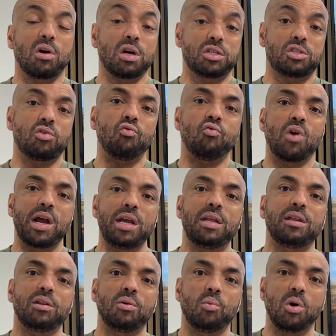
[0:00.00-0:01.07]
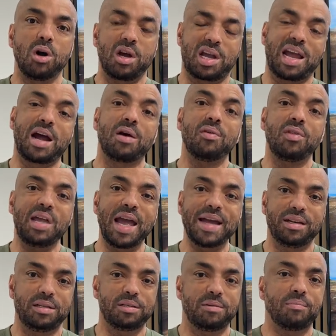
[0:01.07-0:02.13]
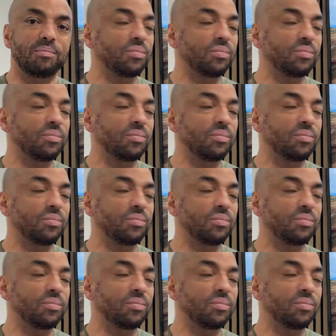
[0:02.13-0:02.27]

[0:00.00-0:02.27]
asked to rate the workout at the end.